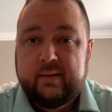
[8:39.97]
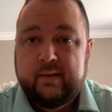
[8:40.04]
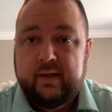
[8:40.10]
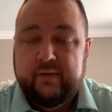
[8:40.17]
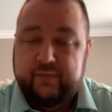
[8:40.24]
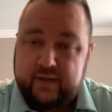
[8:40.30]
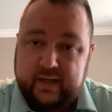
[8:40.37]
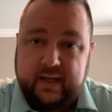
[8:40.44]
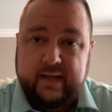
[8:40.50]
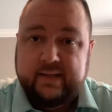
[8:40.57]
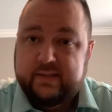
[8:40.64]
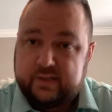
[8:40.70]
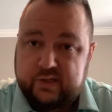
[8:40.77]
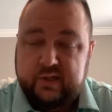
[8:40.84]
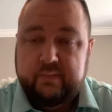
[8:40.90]
If he
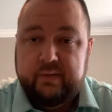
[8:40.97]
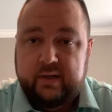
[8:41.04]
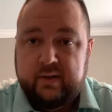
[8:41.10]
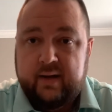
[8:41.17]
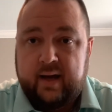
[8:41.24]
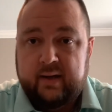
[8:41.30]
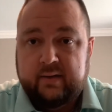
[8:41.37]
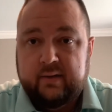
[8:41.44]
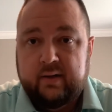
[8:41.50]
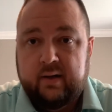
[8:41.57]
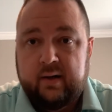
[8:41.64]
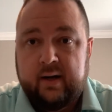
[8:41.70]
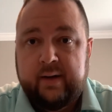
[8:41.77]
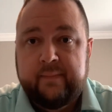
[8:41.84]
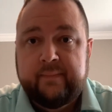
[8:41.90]
does, he shouldn't be your doctor, all
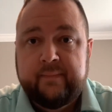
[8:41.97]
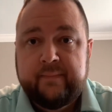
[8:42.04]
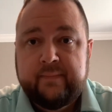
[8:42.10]
right?